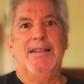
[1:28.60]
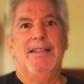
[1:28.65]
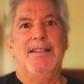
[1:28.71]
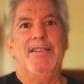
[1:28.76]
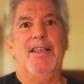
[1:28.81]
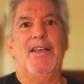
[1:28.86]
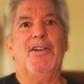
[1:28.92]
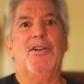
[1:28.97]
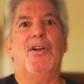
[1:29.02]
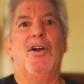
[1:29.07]

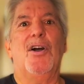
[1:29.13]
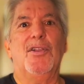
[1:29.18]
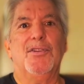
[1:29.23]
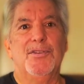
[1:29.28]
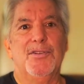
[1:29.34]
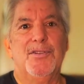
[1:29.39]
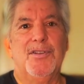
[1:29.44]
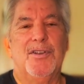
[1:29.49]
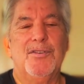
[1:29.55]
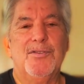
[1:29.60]
that are
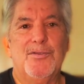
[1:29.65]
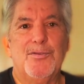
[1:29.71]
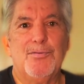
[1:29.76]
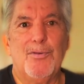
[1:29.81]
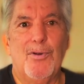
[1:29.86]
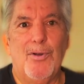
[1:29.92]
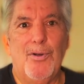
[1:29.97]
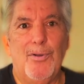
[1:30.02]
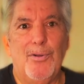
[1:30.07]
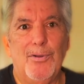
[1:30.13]
under the
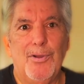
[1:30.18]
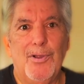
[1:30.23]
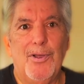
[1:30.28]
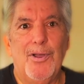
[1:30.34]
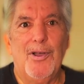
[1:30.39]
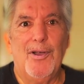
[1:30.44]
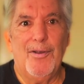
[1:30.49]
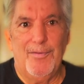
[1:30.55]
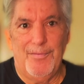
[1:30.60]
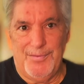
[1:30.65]
control
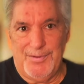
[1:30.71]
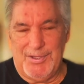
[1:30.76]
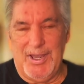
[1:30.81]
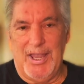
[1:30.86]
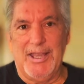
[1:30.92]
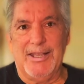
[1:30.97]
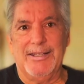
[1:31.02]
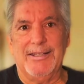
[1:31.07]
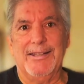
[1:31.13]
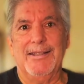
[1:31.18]
of
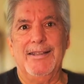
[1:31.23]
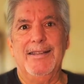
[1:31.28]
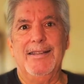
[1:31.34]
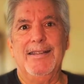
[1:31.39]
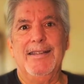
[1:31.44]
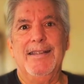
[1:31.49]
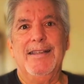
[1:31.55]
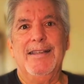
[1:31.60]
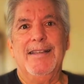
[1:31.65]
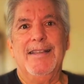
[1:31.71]
Satan,
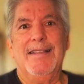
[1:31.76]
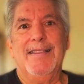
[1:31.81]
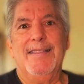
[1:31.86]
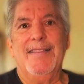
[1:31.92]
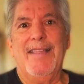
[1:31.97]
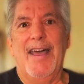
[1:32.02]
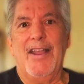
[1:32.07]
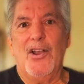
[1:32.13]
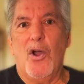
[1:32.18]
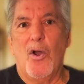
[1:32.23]

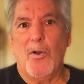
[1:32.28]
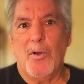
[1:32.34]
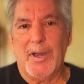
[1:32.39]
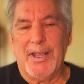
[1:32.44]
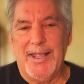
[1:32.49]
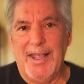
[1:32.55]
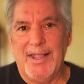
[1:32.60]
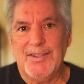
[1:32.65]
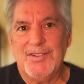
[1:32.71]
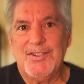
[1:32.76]
that are
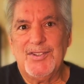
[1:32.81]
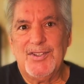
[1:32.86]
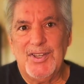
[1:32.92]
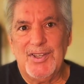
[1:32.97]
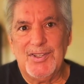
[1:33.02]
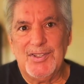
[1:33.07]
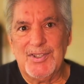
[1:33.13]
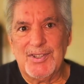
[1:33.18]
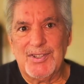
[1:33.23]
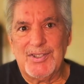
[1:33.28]
against
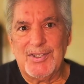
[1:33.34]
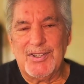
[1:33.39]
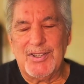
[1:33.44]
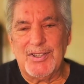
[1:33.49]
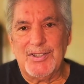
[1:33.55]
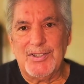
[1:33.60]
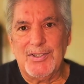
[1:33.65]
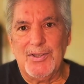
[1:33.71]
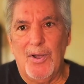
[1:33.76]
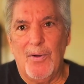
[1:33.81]
Jesus.
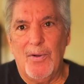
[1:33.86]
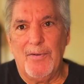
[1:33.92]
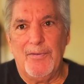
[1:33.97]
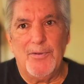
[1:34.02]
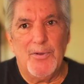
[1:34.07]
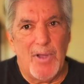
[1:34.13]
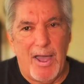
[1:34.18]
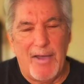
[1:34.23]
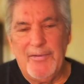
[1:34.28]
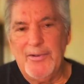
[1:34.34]
So if
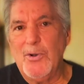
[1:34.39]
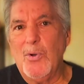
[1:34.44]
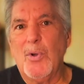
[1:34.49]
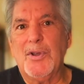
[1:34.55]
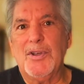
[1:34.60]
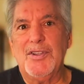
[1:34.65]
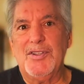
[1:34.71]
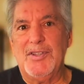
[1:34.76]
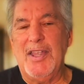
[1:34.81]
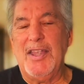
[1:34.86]
you have an
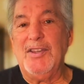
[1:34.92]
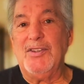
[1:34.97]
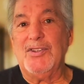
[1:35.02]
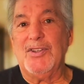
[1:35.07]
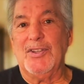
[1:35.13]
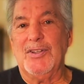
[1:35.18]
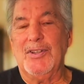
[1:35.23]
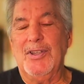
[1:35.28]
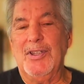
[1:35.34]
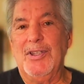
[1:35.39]

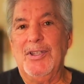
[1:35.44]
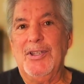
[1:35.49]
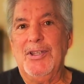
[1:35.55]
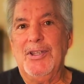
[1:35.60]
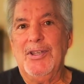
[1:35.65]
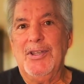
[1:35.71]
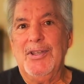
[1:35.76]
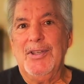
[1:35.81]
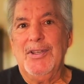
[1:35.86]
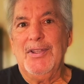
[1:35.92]
organization
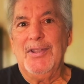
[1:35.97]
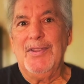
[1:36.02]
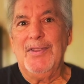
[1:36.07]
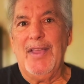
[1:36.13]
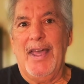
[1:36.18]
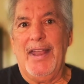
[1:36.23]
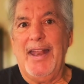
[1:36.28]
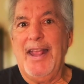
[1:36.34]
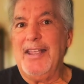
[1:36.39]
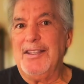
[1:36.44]

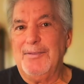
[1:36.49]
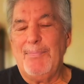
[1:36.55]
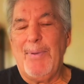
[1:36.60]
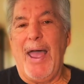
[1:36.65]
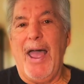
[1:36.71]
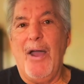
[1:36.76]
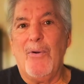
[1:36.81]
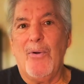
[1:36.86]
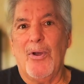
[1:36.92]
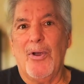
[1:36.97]
that has
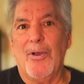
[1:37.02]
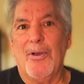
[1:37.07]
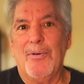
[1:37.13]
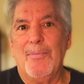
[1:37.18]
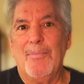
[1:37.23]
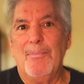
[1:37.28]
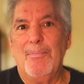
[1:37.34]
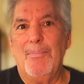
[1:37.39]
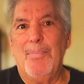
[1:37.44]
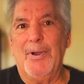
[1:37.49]
power,
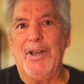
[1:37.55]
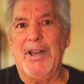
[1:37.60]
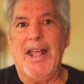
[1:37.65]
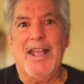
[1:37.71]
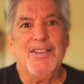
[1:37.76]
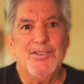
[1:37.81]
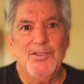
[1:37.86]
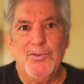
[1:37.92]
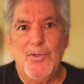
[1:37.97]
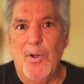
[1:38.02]
but it
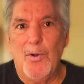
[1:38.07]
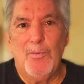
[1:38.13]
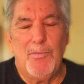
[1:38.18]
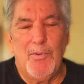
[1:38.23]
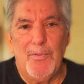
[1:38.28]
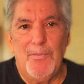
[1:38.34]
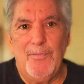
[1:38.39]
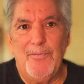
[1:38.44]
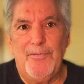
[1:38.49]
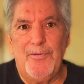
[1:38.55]
has no
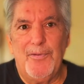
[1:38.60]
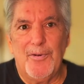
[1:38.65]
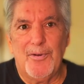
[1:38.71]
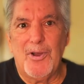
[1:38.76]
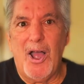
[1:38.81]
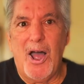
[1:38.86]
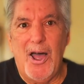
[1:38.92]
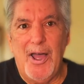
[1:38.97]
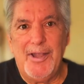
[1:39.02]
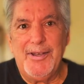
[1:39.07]
room for
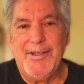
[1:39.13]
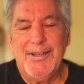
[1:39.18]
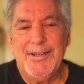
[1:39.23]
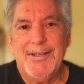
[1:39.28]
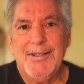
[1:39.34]
God,